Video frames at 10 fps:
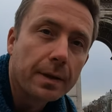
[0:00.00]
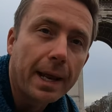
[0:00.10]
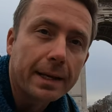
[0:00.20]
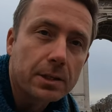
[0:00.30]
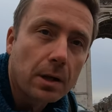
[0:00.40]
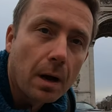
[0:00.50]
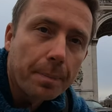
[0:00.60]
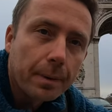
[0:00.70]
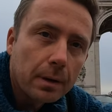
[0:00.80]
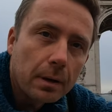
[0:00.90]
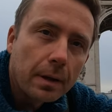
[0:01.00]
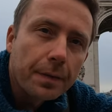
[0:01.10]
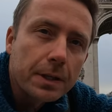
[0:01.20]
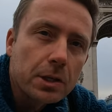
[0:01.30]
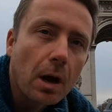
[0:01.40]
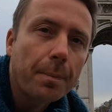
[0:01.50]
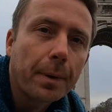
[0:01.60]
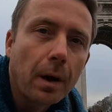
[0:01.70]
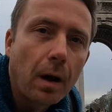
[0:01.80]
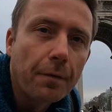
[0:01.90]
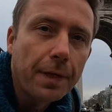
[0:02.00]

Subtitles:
the next stop, the top of